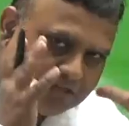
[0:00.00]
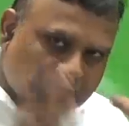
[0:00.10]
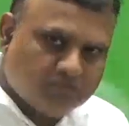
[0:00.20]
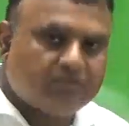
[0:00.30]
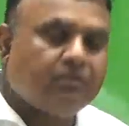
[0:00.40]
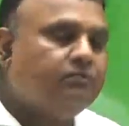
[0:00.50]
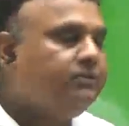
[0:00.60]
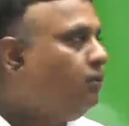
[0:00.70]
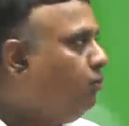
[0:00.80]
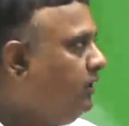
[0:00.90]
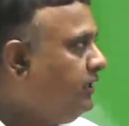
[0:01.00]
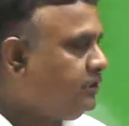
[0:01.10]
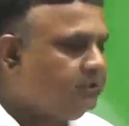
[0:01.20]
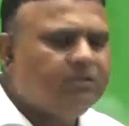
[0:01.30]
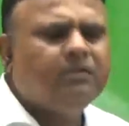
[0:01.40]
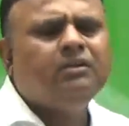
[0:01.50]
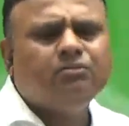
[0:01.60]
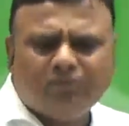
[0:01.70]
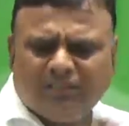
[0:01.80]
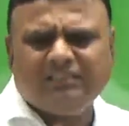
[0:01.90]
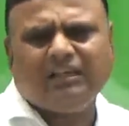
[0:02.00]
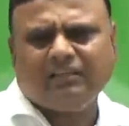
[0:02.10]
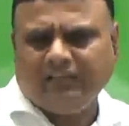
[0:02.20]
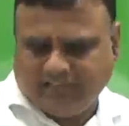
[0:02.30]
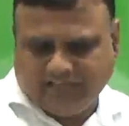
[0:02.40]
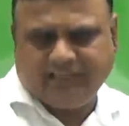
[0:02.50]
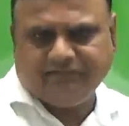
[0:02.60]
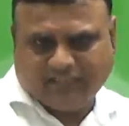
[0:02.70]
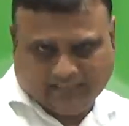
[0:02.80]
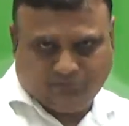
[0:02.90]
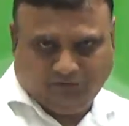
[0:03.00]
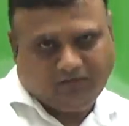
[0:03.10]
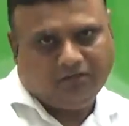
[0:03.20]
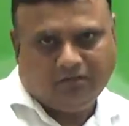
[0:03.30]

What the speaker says: concerned with the whole nation. So these are the negatives as well.